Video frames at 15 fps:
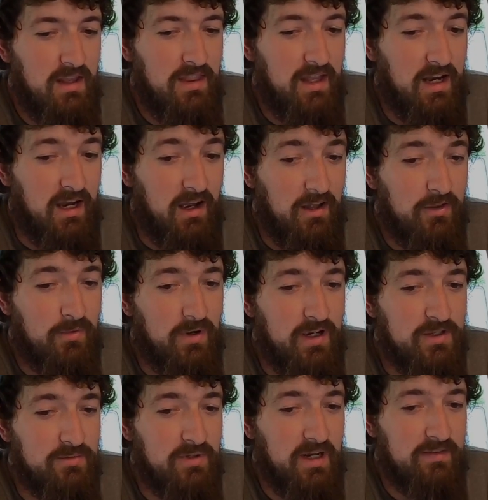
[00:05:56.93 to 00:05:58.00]
that I
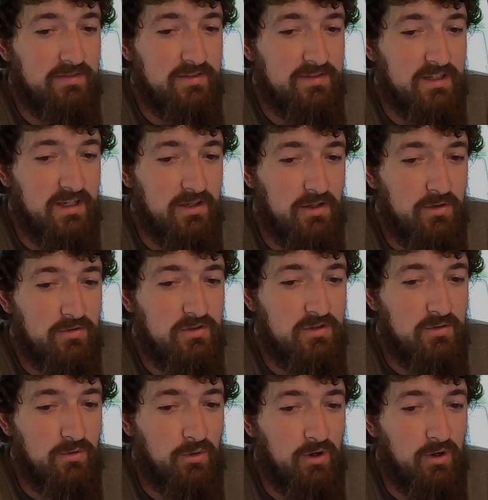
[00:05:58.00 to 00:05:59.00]
otherwise would have to say no to,